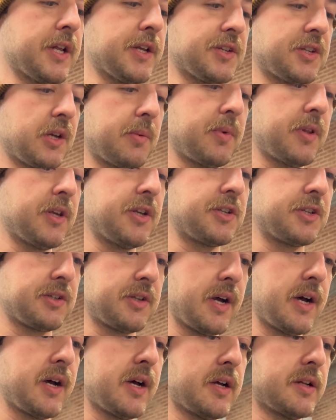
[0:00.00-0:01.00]
at some of these
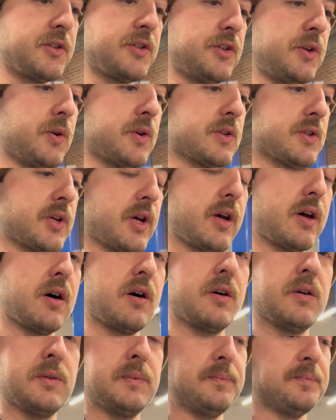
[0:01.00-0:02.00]
studs, you can
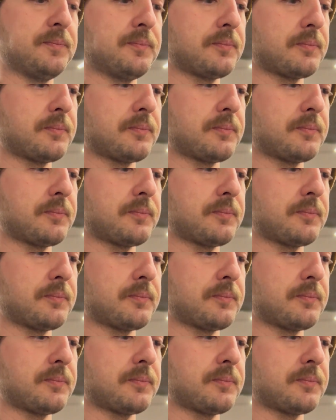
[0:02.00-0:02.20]
tell